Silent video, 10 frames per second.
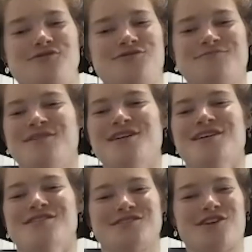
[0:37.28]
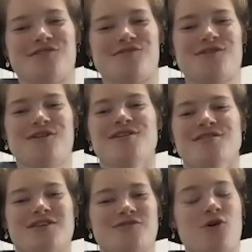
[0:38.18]
So, have you
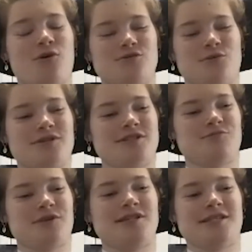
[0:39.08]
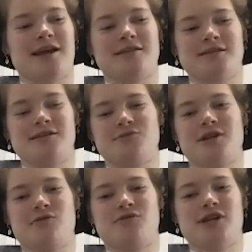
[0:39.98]
always wanted to be a scientist when
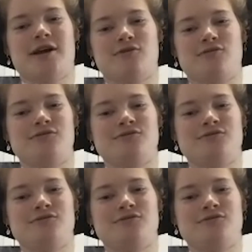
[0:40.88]
you were a child?